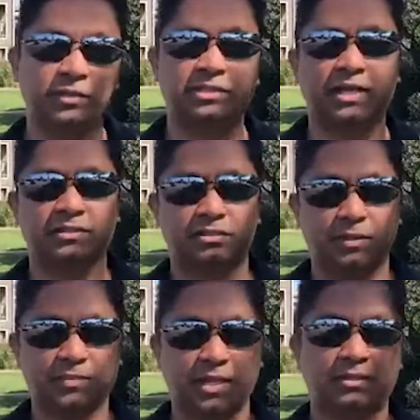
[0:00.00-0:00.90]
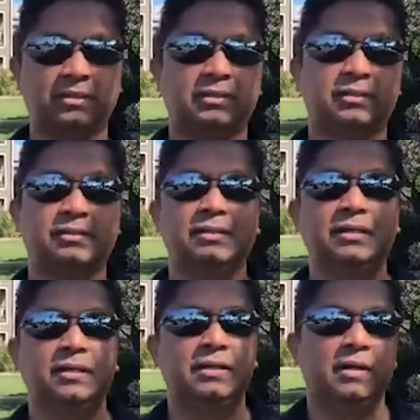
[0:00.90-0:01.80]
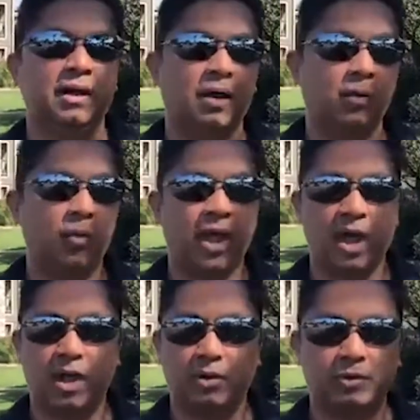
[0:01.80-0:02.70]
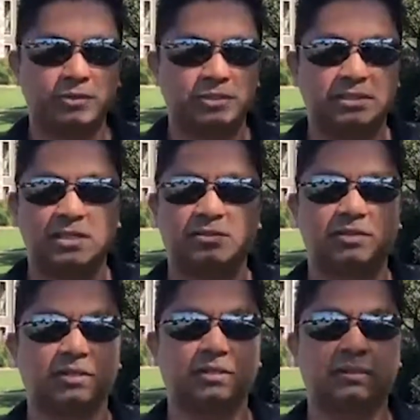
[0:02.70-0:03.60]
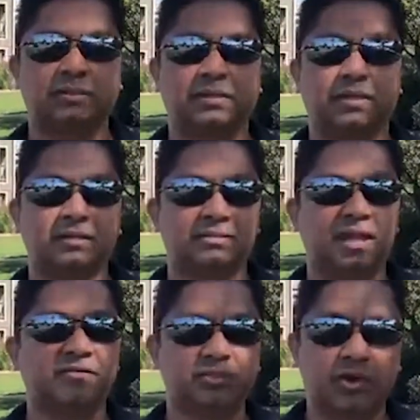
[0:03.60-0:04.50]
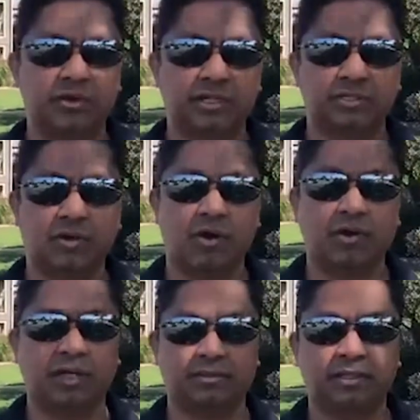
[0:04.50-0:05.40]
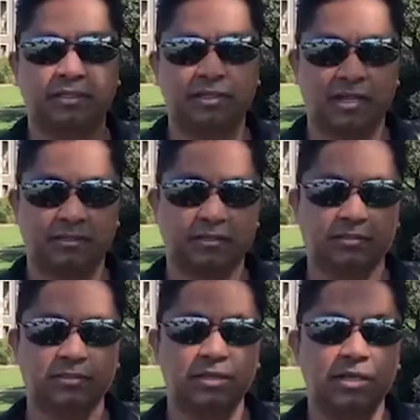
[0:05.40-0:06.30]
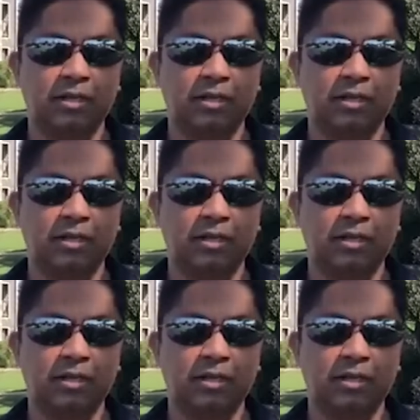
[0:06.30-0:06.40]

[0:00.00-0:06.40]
which is like strip center, warehouse, industrial, self-storage, all are 39 years.